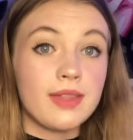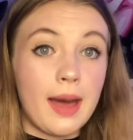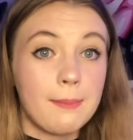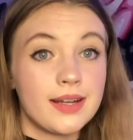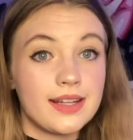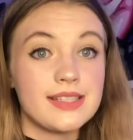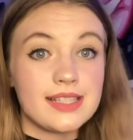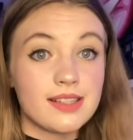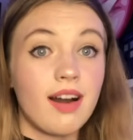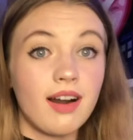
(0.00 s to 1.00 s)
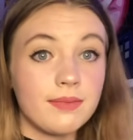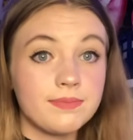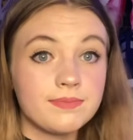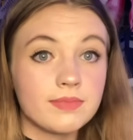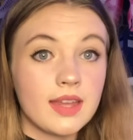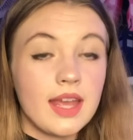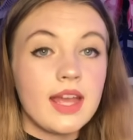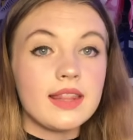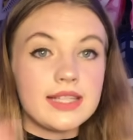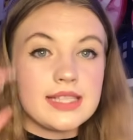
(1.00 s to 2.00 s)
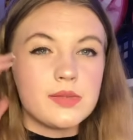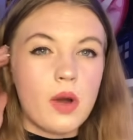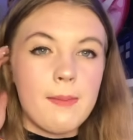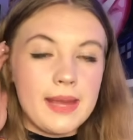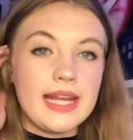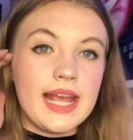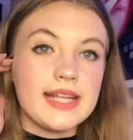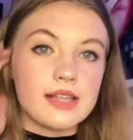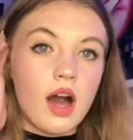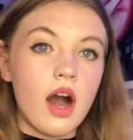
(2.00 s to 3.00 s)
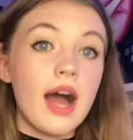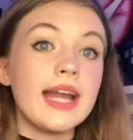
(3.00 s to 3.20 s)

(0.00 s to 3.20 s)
that because it's art. This is what I mean, it is art,